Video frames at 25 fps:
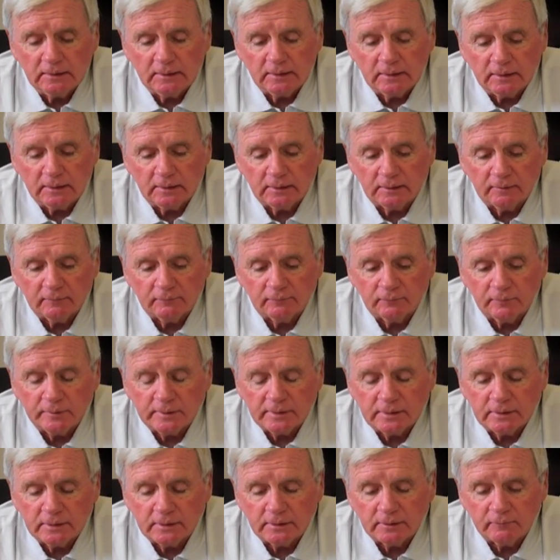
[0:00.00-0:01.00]
And if
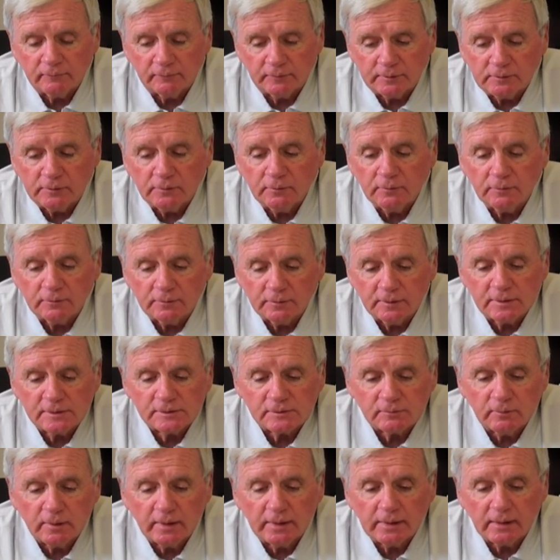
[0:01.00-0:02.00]
we do
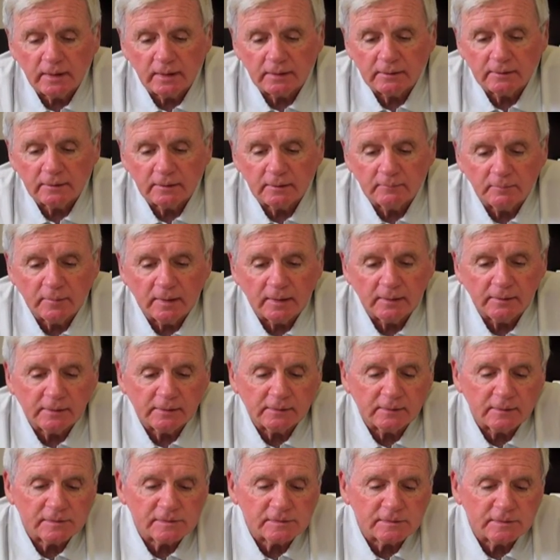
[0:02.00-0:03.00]
things right, I think by the
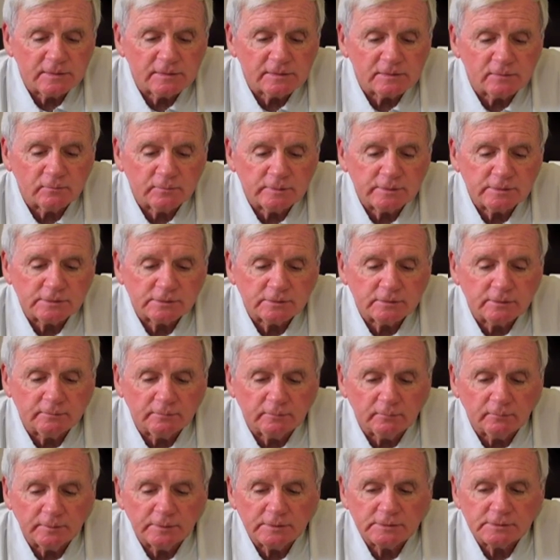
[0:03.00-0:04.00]
end of the season we
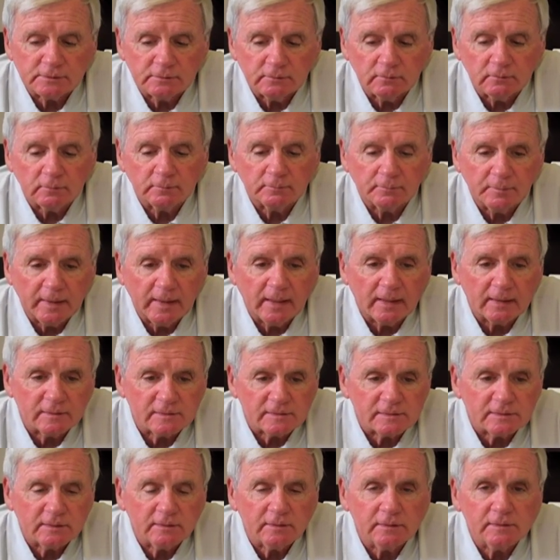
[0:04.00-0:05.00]
should look back
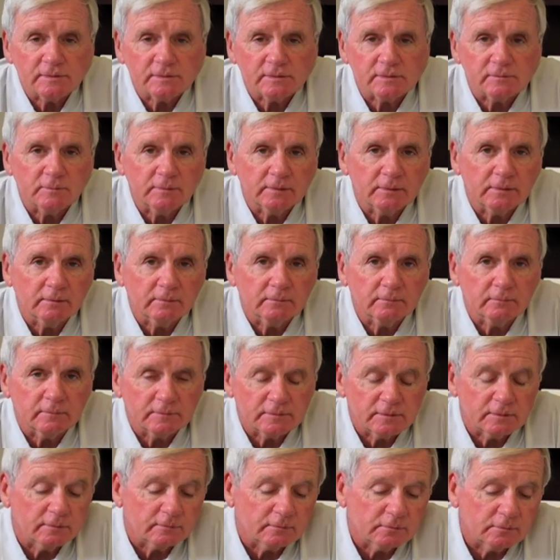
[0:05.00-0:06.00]
and say this has been
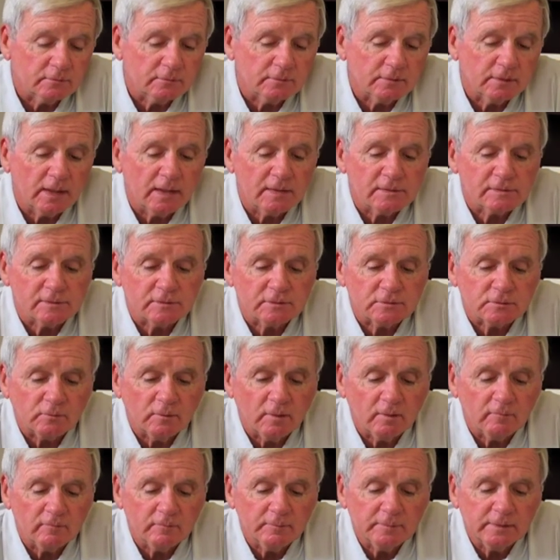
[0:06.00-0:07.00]

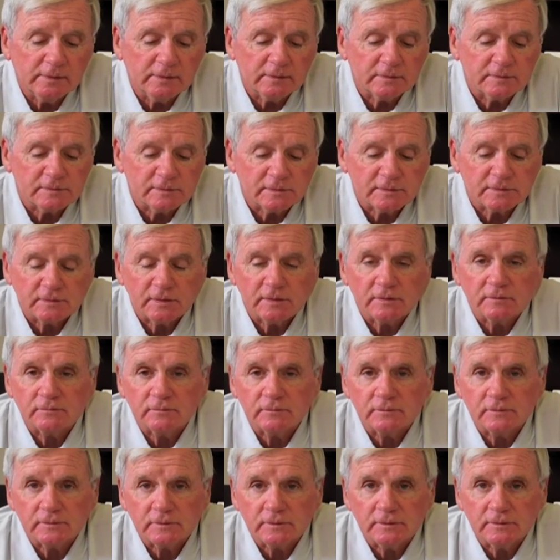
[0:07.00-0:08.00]
2012 will be a
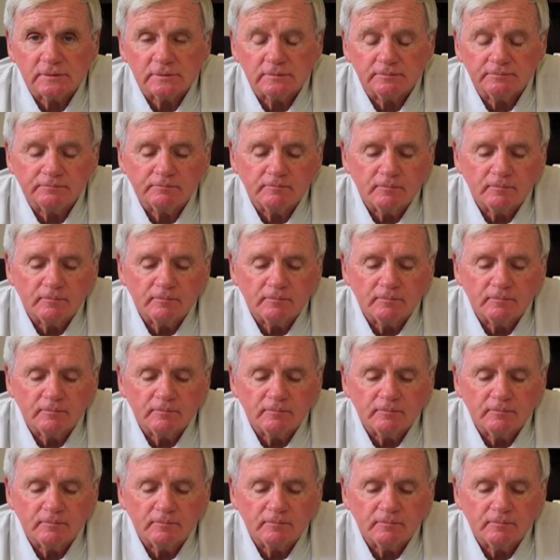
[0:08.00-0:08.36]
successful season.